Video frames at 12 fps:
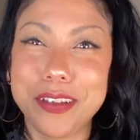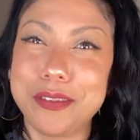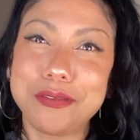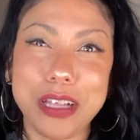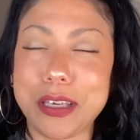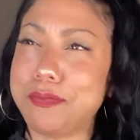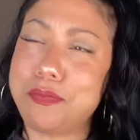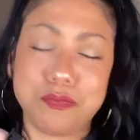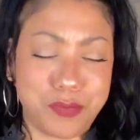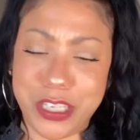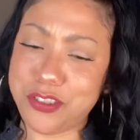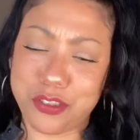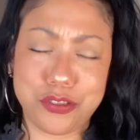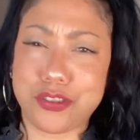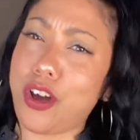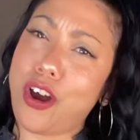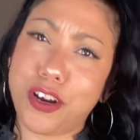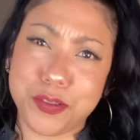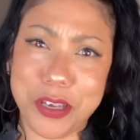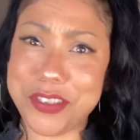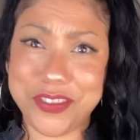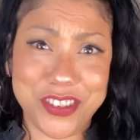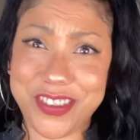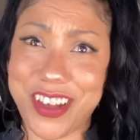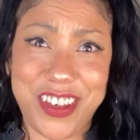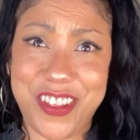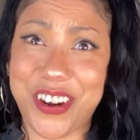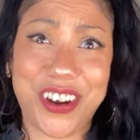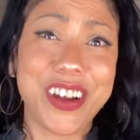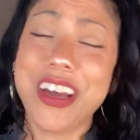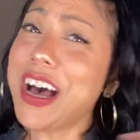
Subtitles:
like Eastern Stars, Masons, this, that, the other,